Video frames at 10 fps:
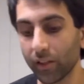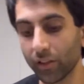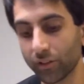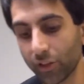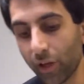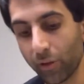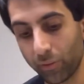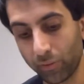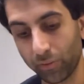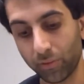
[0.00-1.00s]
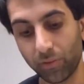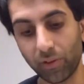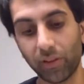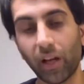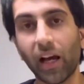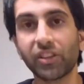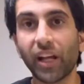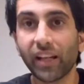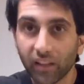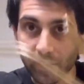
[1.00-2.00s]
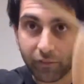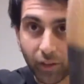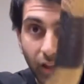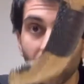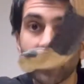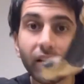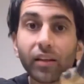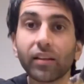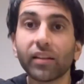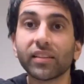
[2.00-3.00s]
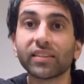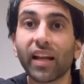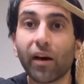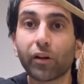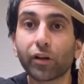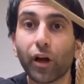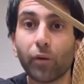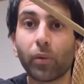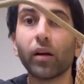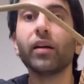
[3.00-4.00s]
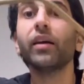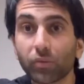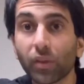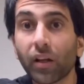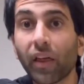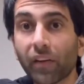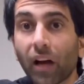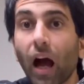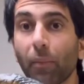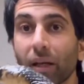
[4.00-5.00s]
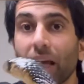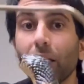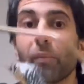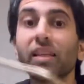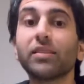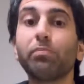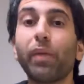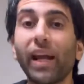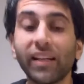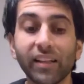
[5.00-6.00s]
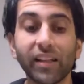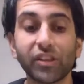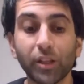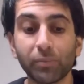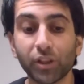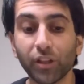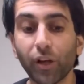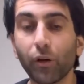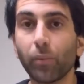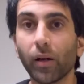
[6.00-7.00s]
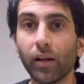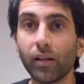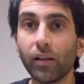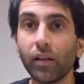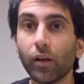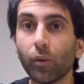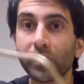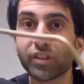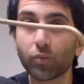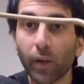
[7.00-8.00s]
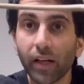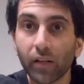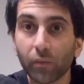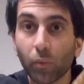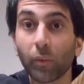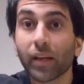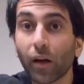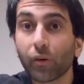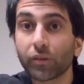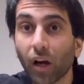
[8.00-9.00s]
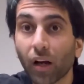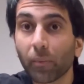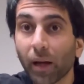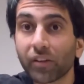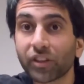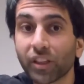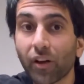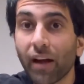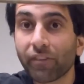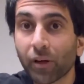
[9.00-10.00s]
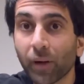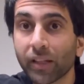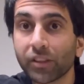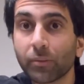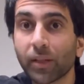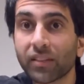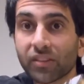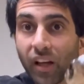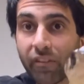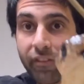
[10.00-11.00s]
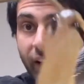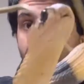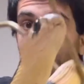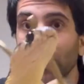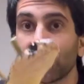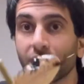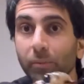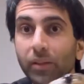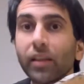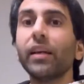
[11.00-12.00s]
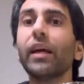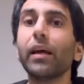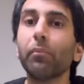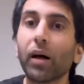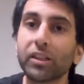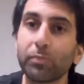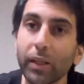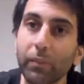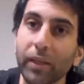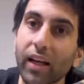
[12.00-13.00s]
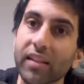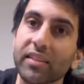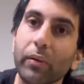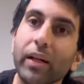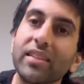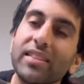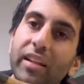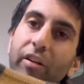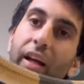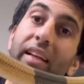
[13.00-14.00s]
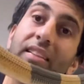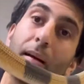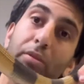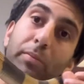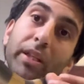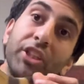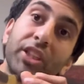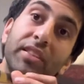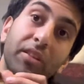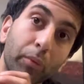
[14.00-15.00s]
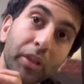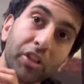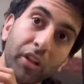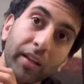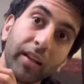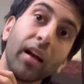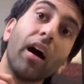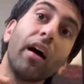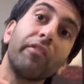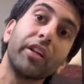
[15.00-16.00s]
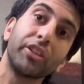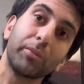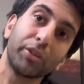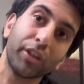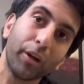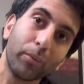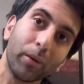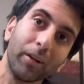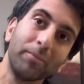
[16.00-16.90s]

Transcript: So Naja annulifera, snouted cobra. Another common name is banded Egyptian cobra, which is weird when we go talk about geographic range because they're not found in Egypt. It must be because they were considered a subspecies originally of the Egyptian cobra.